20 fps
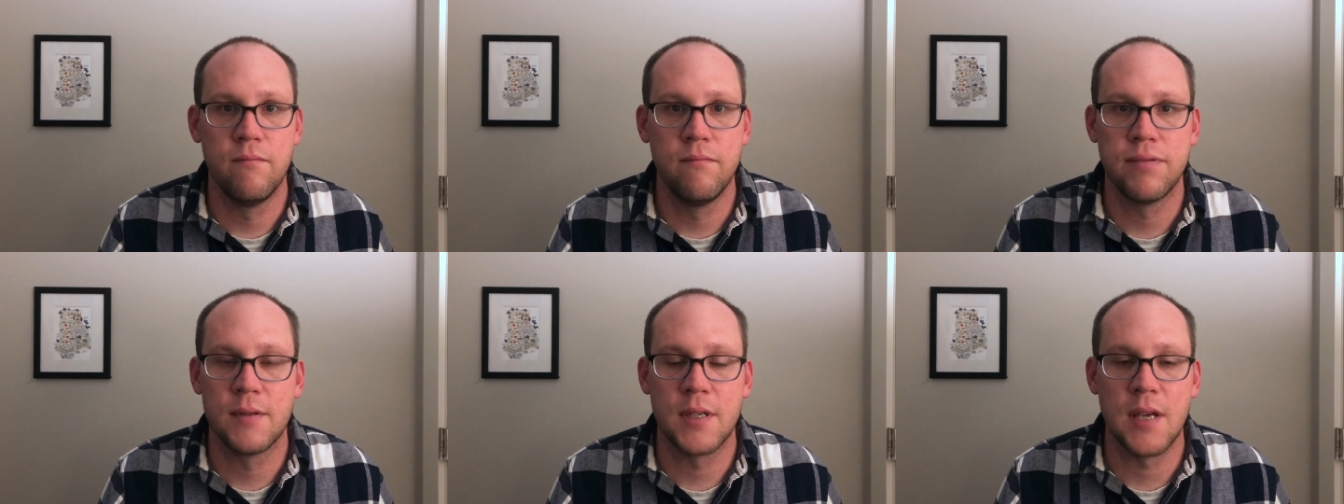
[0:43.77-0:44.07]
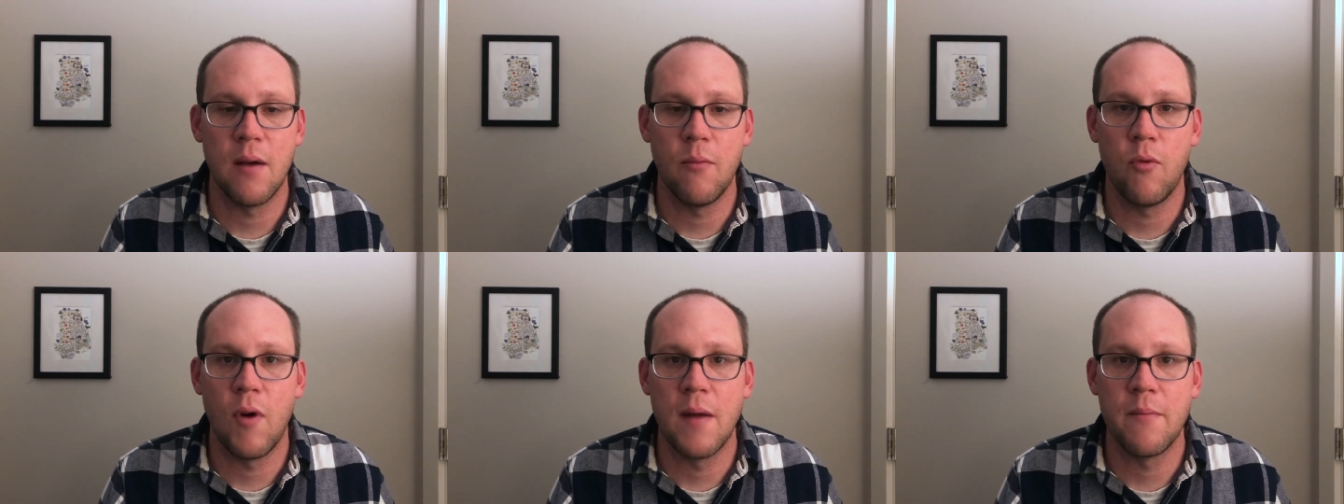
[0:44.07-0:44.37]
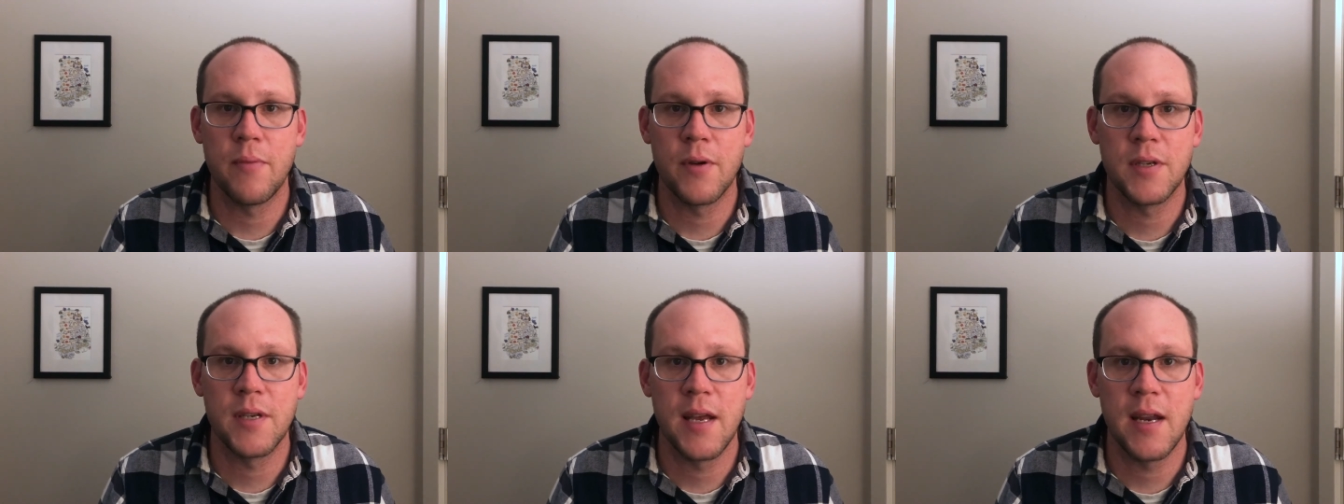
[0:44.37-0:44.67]
sub
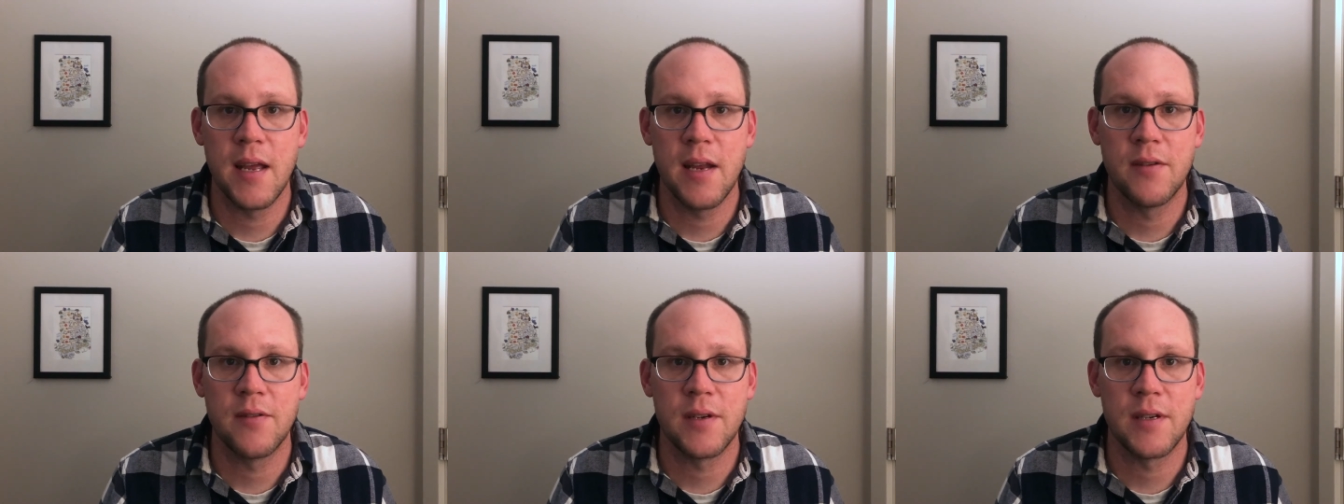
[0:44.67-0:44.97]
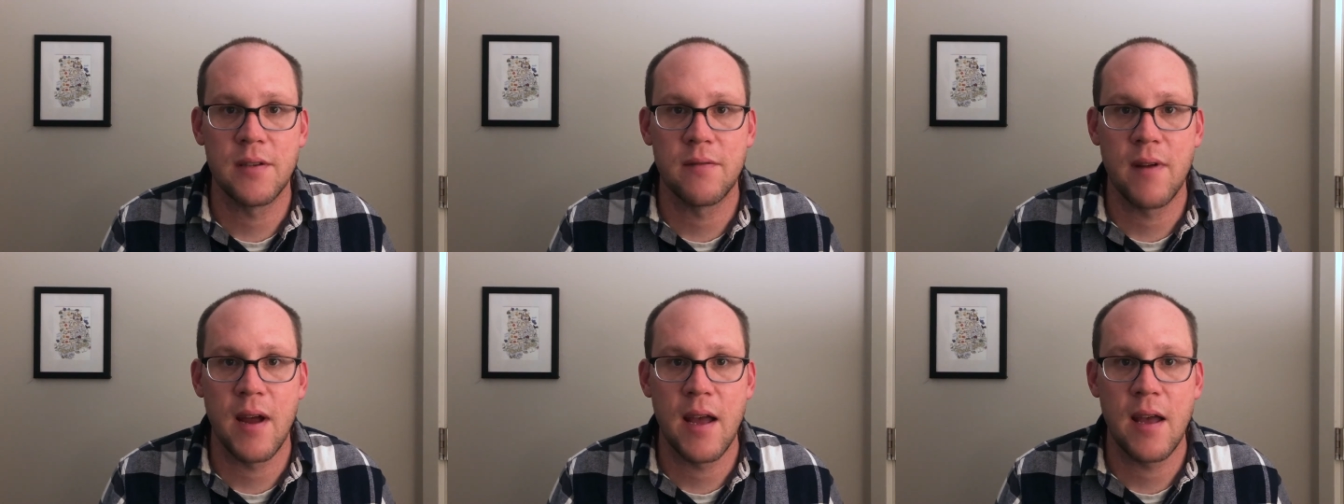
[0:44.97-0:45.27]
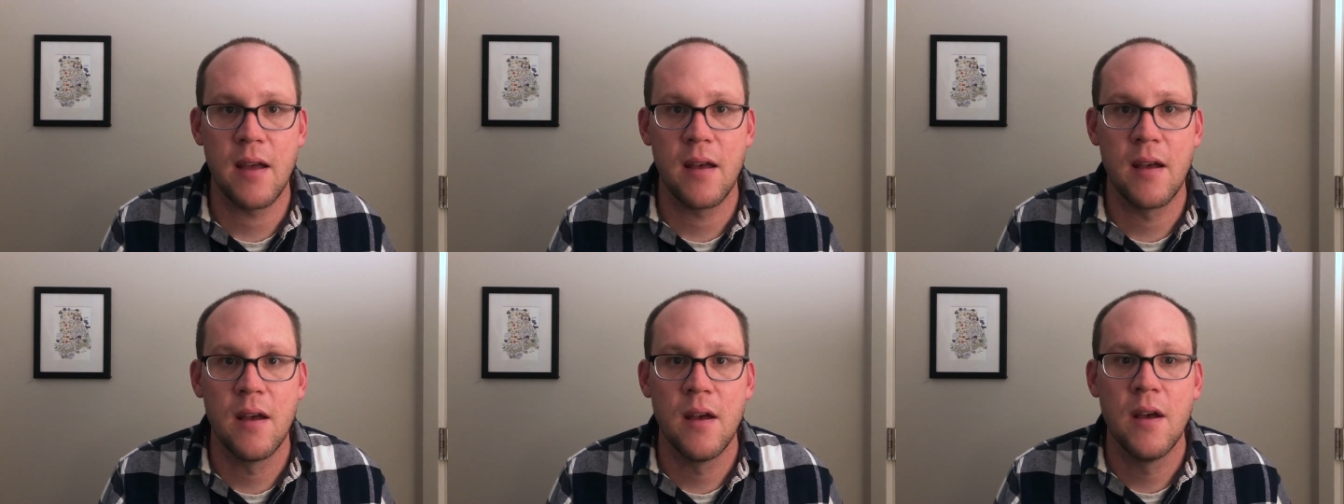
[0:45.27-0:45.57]
1% interest
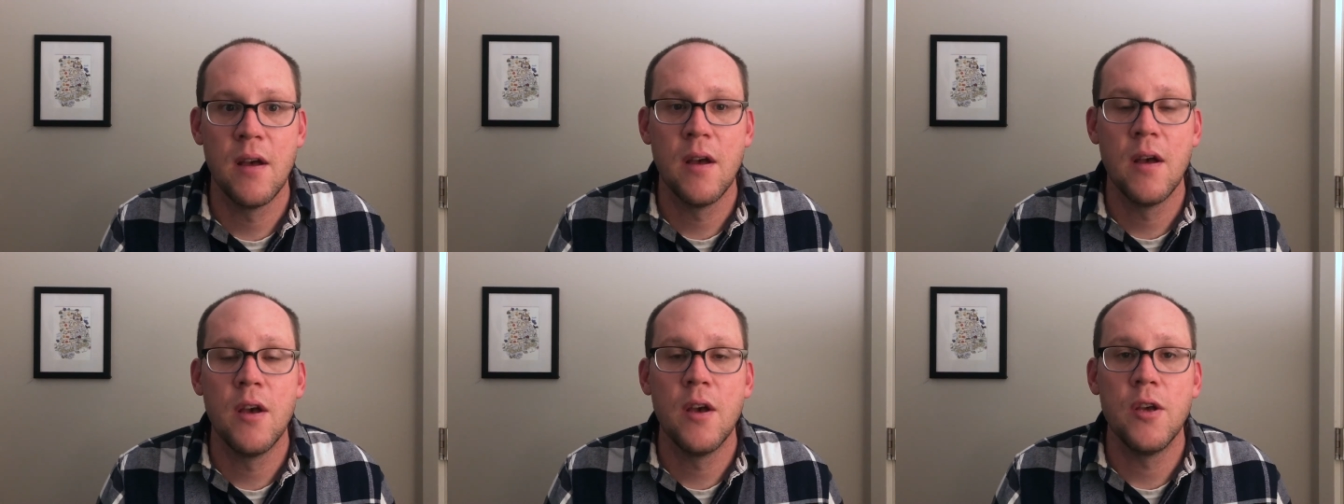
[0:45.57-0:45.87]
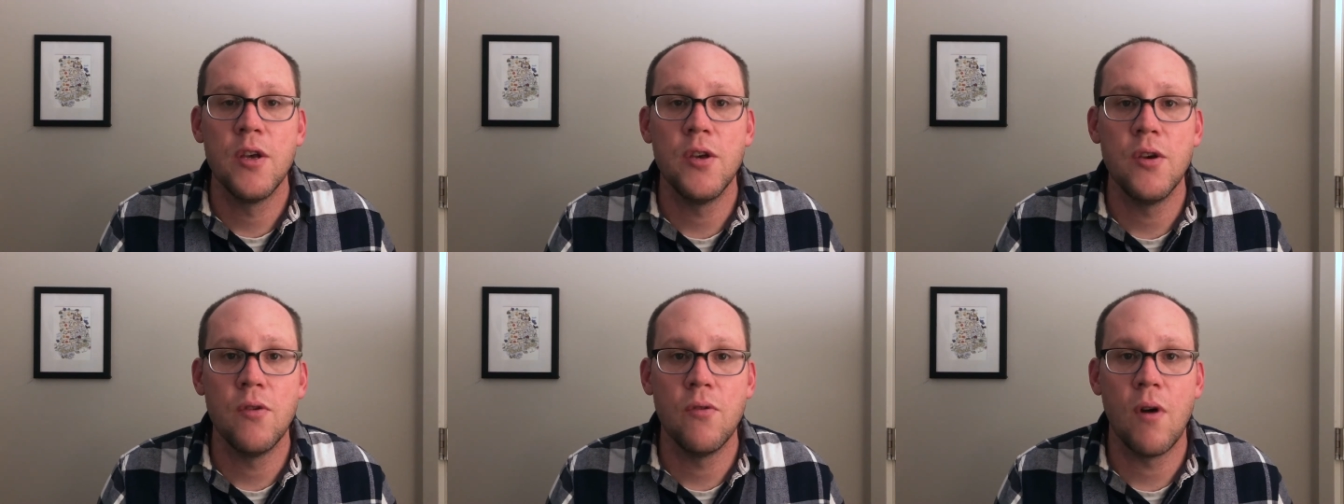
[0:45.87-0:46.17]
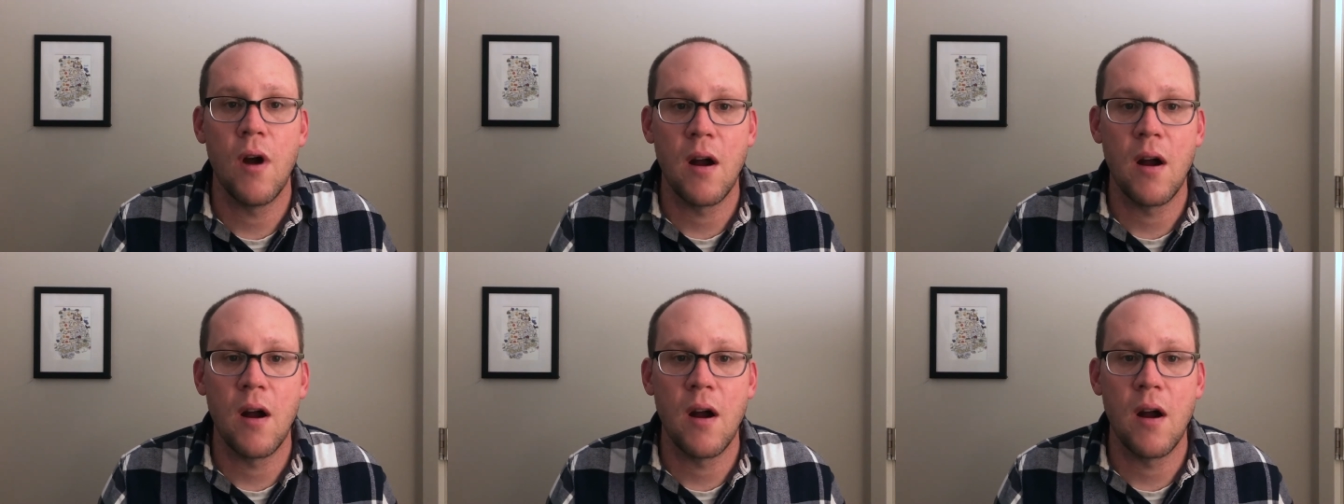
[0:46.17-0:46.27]
rate, you